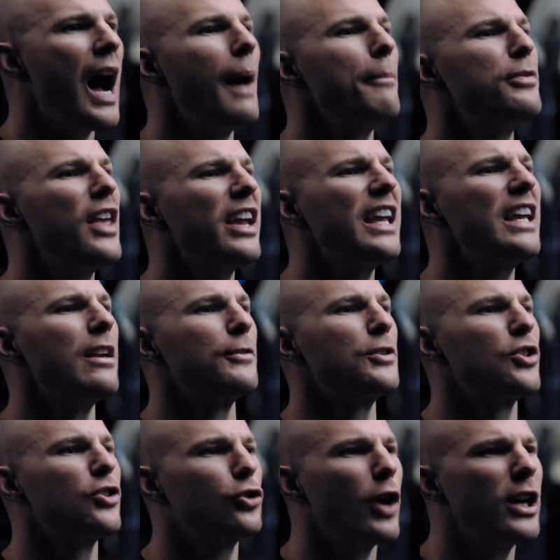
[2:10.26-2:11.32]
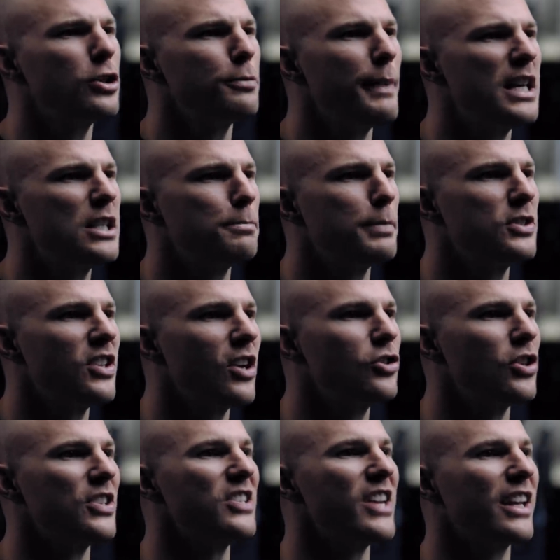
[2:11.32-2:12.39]
I'm thinking of stretch based
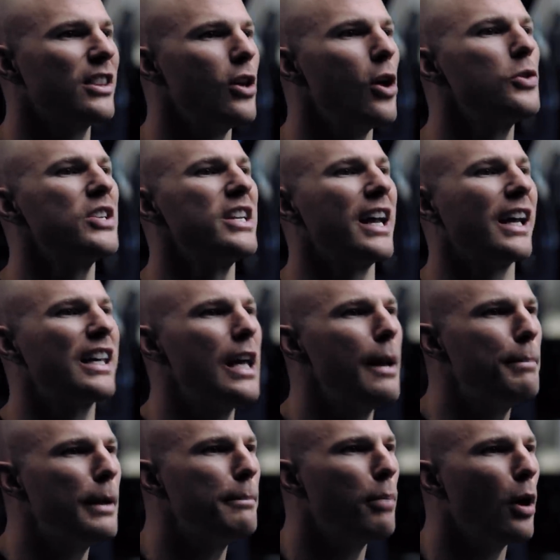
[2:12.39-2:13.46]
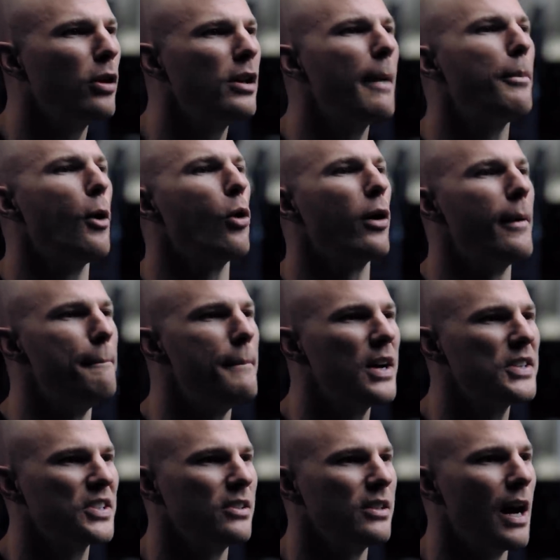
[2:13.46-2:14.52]
positions like those in a kipping pull up or a
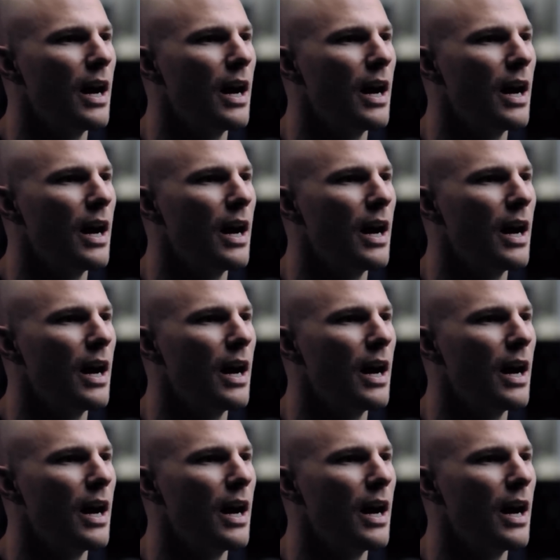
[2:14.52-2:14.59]
muscle